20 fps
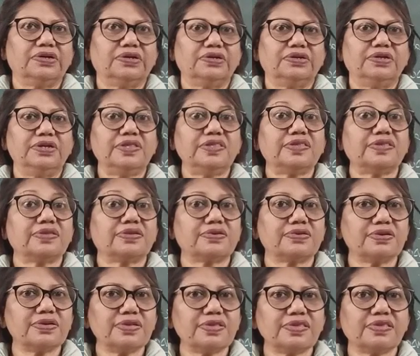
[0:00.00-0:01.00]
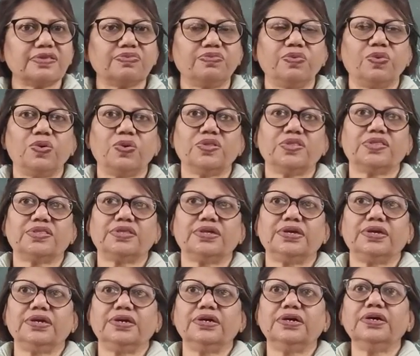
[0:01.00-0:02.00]
distrust was
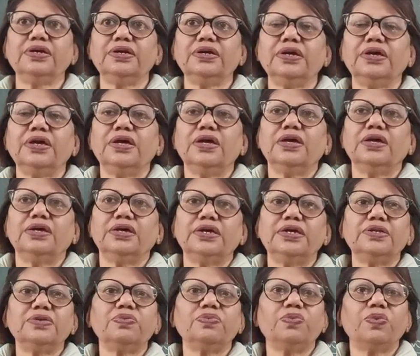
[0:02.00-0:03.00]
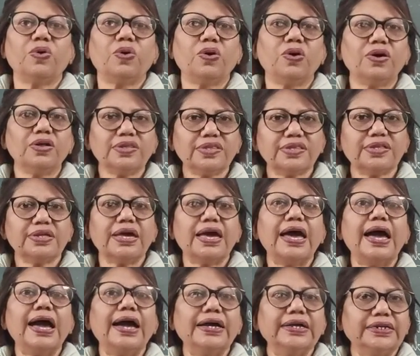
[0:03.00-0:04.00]
there, it
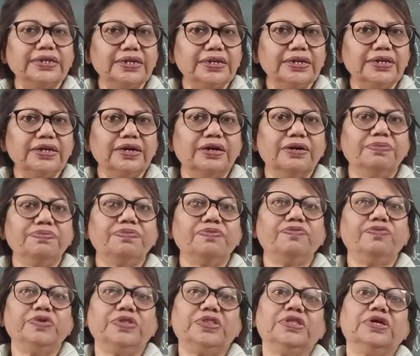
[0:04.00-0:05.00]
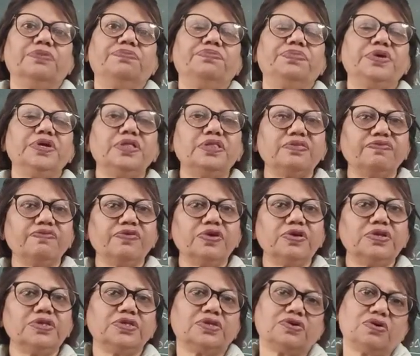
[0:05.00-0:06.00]
was ended up with the
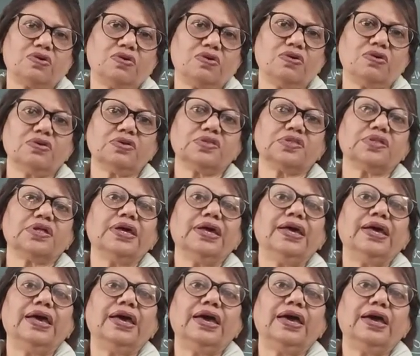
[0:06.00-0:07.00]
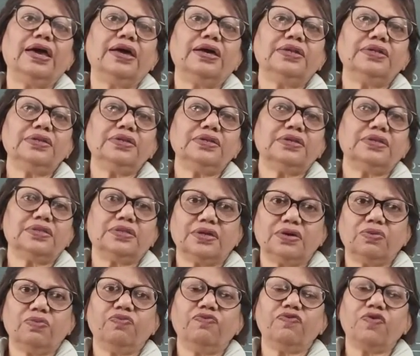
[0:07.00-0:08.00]
peaceful talks, and the
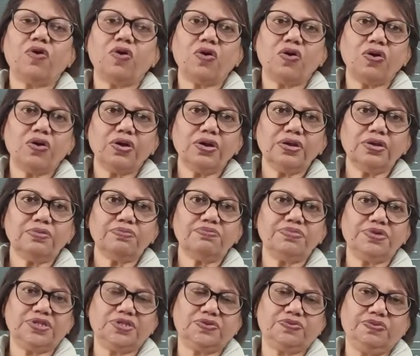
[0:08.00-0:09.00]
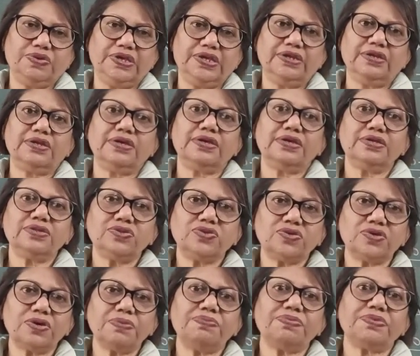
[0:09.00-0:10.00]
war between
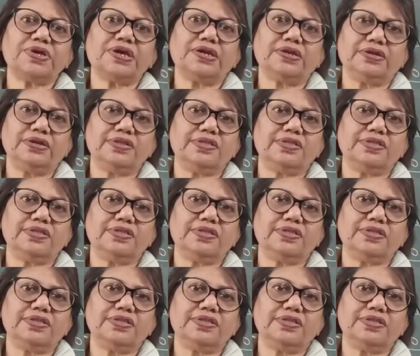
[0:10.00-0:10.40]
Egypt and